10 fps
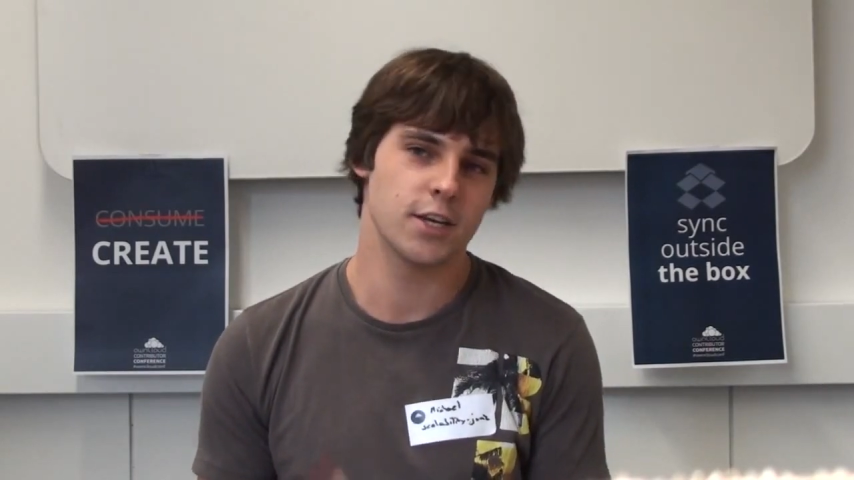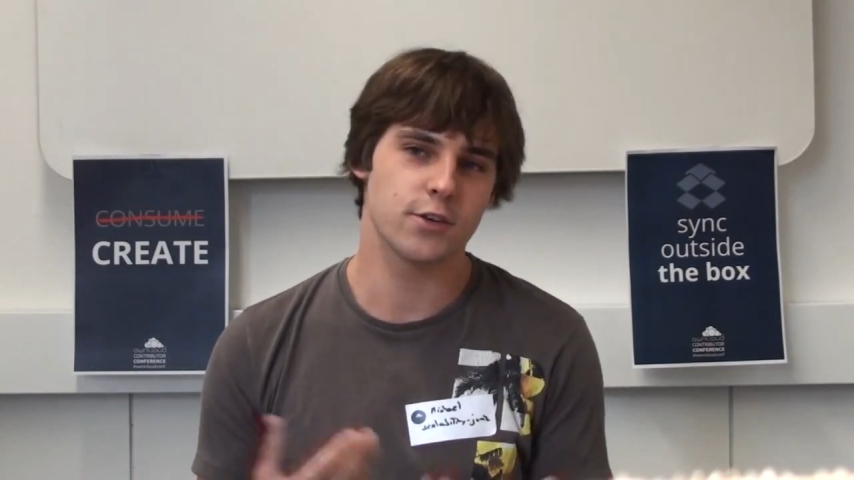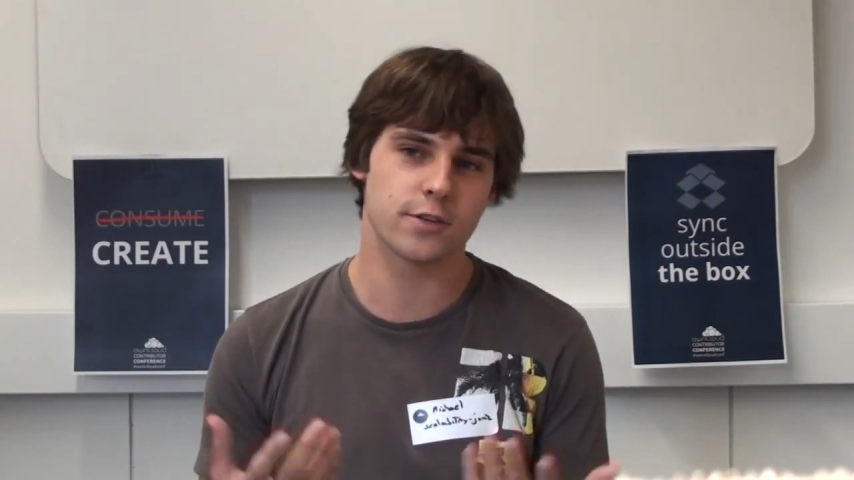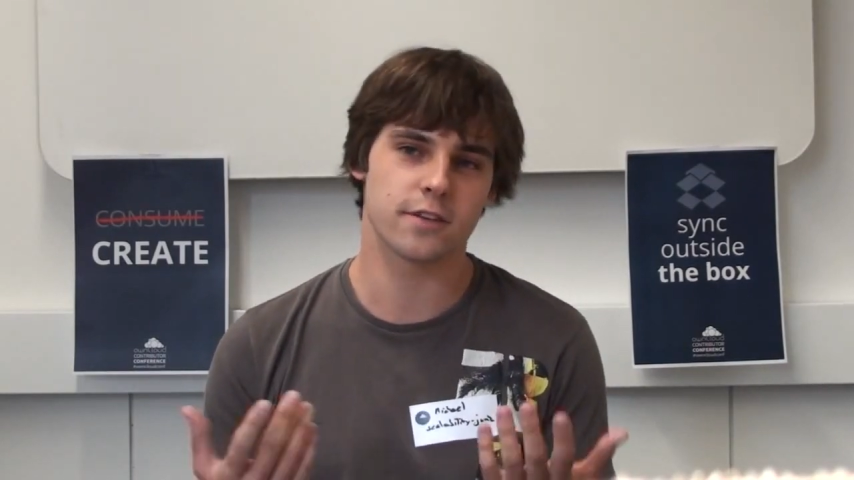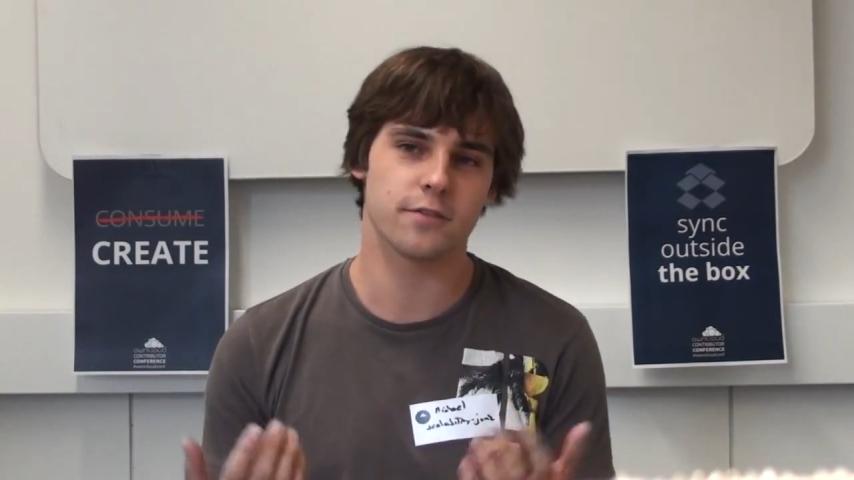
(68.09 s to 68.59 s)

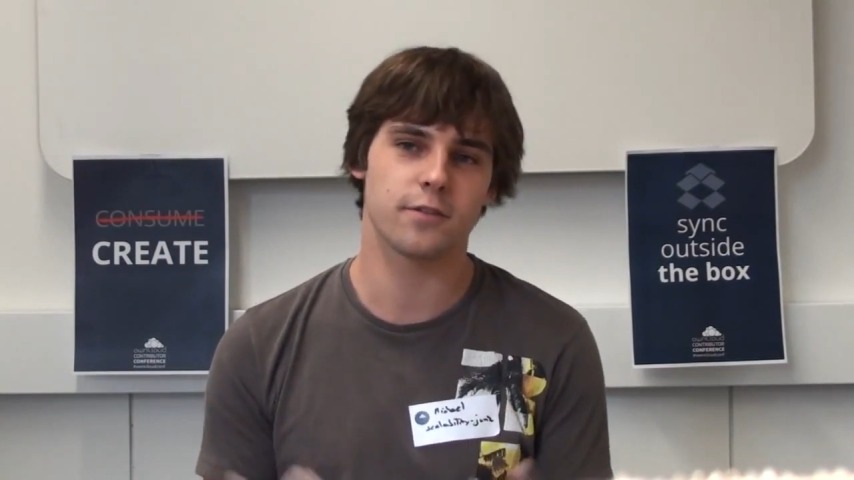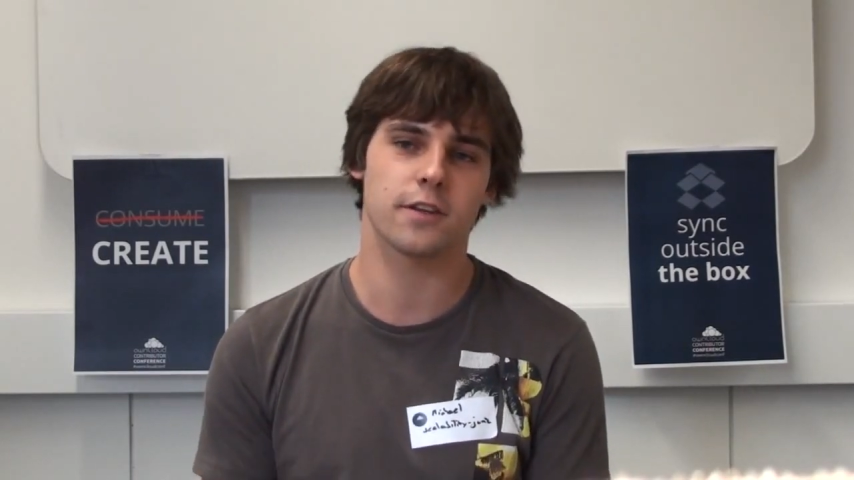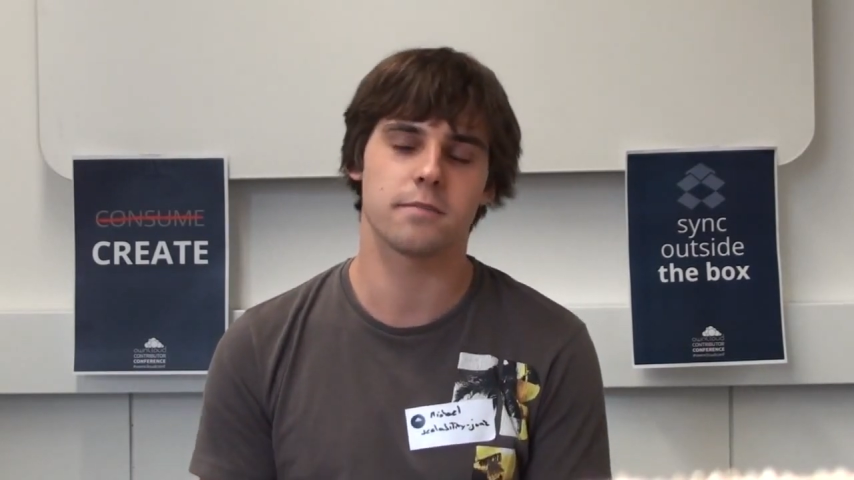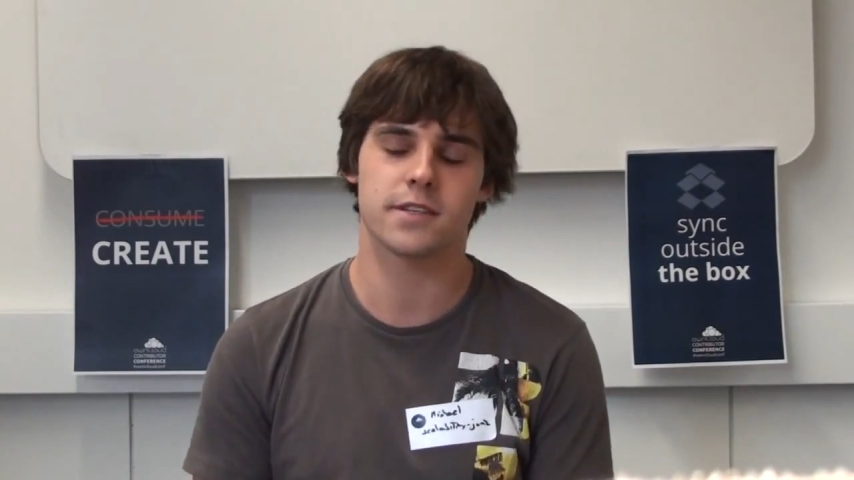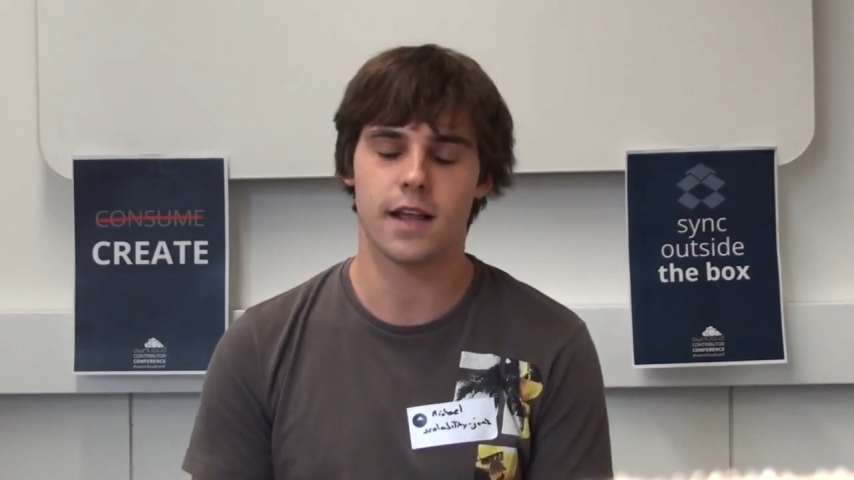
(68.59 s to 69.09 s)
use it
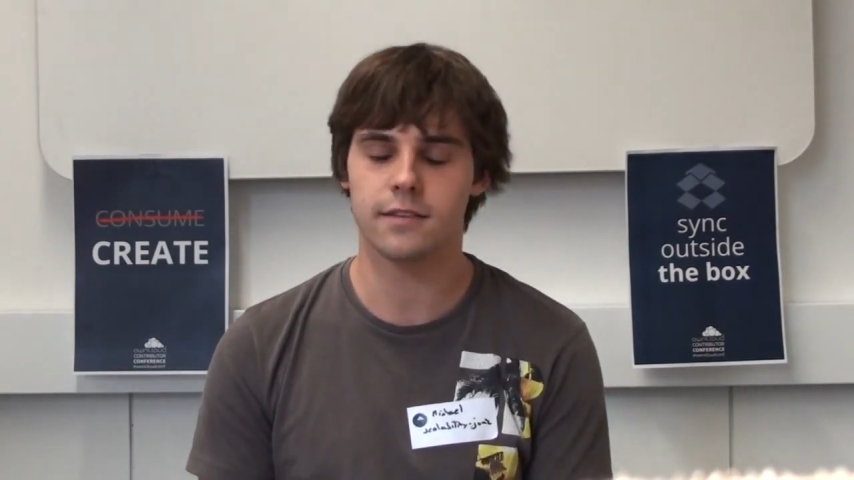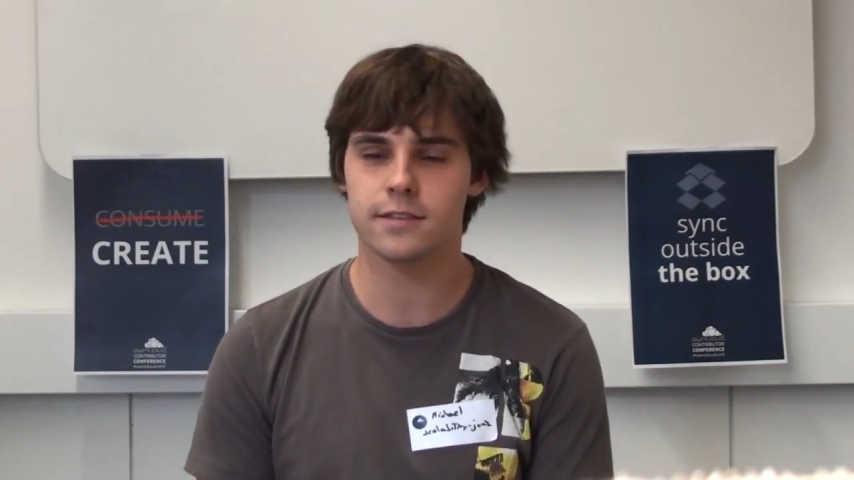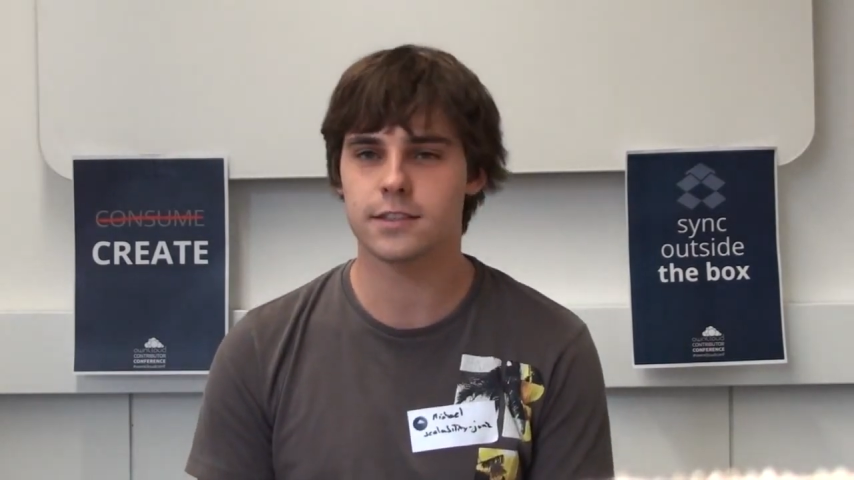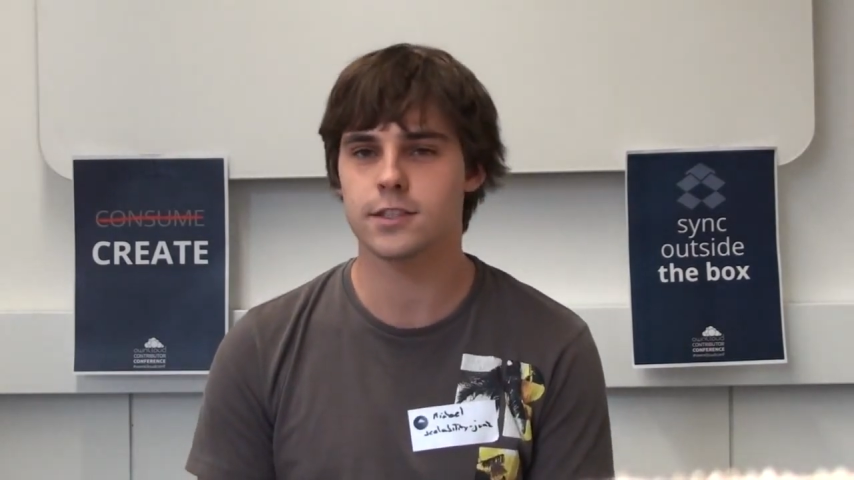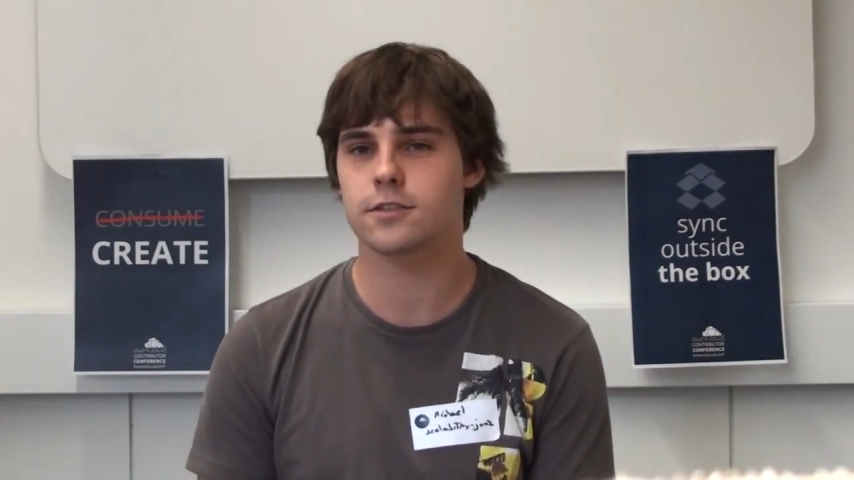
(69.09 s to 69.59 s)
for themselves,